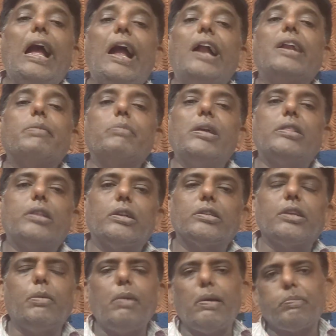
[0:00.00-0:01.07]
and
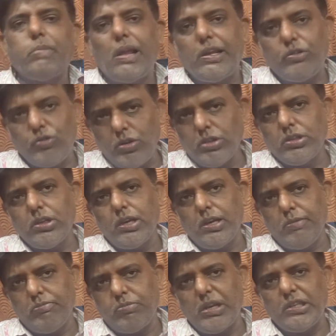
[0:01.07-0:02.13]
methods of applying those
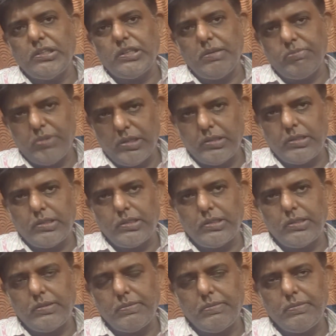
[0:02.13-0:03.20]

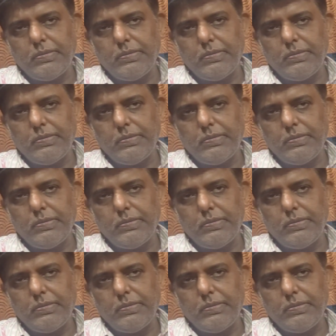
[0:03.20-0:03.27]
principles.